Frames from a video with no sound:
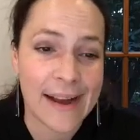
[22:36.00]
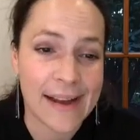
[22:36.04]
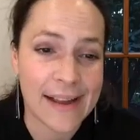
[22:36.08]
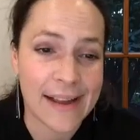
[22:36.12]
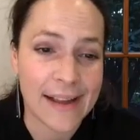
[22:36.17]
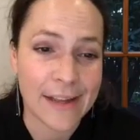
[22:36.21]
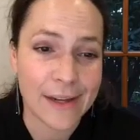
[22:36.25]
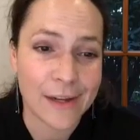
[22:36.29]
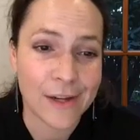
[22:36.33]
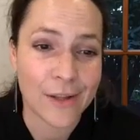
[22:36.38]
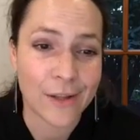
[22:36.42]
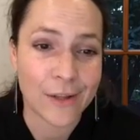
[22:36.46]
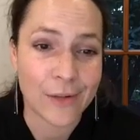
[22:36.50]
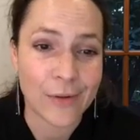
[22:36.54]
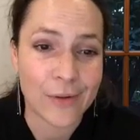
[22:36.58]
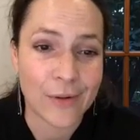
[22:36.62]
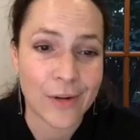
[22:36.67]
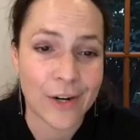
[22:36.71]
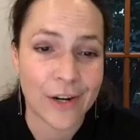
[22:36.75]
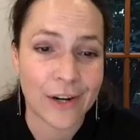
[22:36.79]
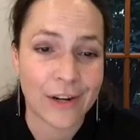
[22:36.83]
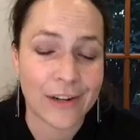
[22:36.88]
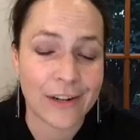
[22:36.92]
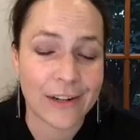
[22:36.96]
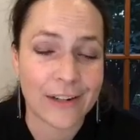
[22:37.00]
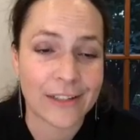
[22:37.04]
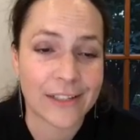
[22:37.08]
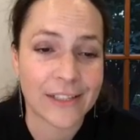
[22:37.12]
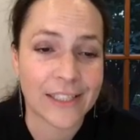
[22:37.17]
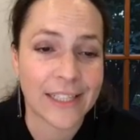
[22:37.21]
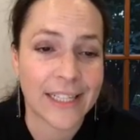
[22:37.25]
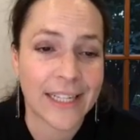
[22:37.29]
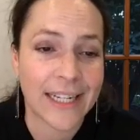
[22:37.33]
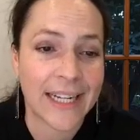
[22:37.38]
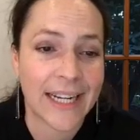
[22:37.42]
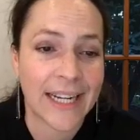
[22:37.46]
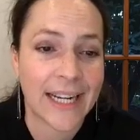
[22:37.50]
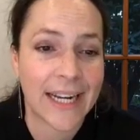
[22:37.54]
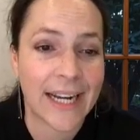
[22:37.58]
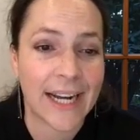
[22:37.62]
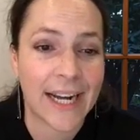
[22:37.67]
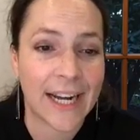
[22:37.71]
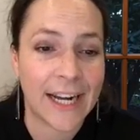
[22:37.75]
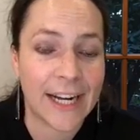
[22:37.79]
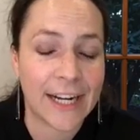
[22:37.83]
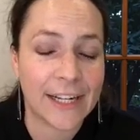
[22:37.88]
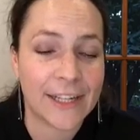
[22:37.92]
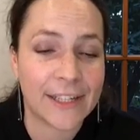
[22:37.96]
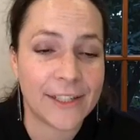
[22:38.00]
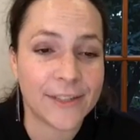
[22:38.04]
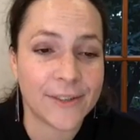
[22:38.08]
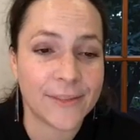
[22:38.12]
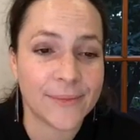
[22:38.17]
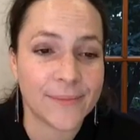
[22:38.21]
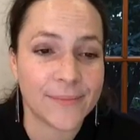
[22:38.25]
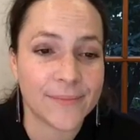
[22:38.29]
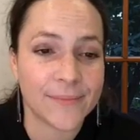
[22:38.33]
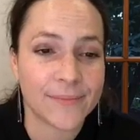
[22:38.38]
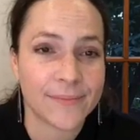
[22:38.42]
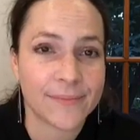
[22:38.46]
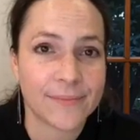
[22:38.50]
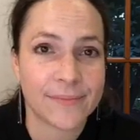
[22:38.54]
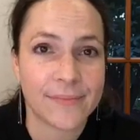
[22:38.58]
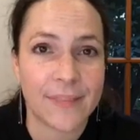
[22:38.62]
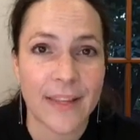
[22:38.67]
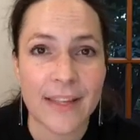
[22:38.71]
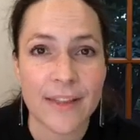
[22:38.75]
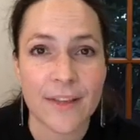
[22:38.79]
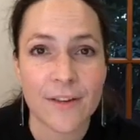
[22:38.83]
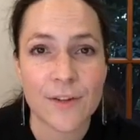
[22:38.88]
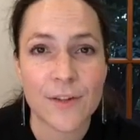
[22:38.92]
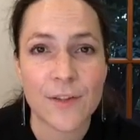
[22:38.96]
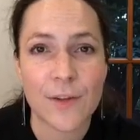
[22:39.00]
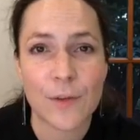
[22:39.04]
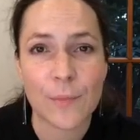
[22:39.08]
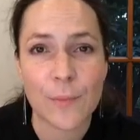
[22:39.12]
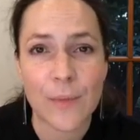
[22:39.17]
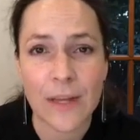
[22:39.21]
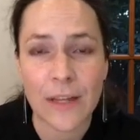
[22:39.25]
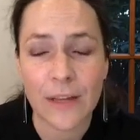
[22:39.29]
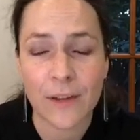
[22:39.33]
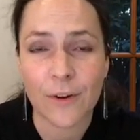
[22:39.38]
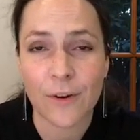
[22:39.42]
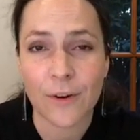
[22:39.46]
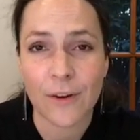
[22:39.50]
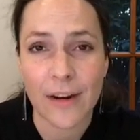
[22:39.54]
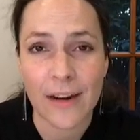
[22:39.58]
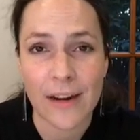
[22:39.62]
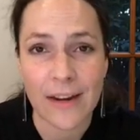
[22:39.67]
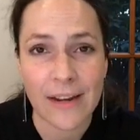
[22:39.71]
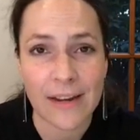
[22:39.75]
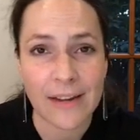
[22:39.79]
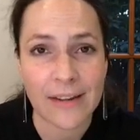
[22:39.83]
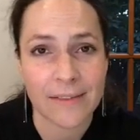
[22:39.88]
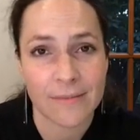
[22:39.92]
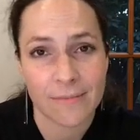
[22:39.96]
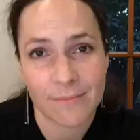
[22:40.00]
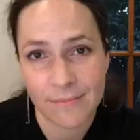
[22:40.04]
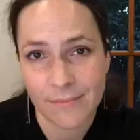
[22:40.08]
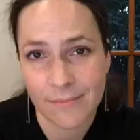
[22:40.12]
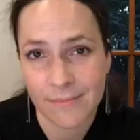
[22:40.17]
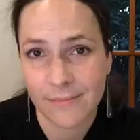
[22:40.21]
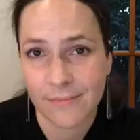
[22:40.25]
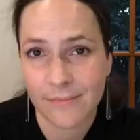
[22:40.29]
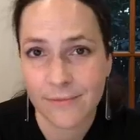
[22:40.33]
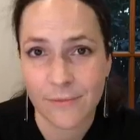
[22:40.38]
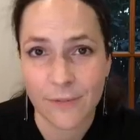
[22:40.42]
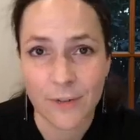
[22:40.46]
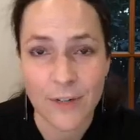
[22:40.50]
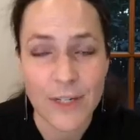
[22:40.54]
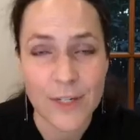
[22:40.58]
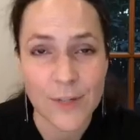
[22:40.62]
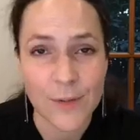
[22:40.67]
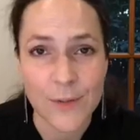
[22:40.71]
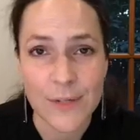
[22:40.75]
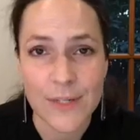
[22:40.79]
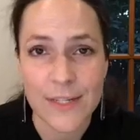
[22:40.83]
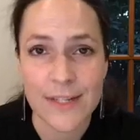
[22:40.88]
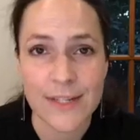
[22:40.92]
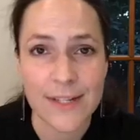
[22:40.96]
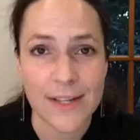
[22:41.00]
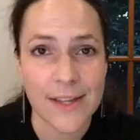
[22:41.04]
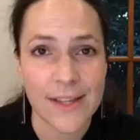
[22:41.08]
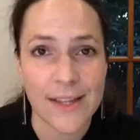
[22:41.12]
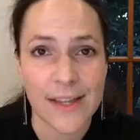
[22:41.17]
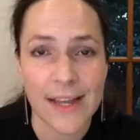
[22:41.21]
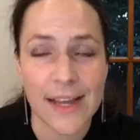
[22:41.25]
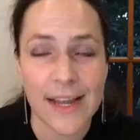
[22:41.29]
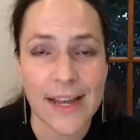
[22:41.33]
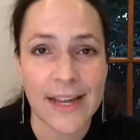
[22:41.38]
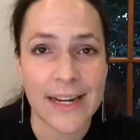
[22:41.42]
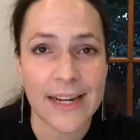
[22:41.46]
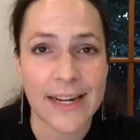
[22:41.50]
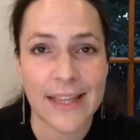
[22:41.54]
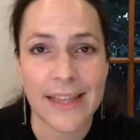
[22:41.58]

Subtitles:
include her? And there's so many great resources online.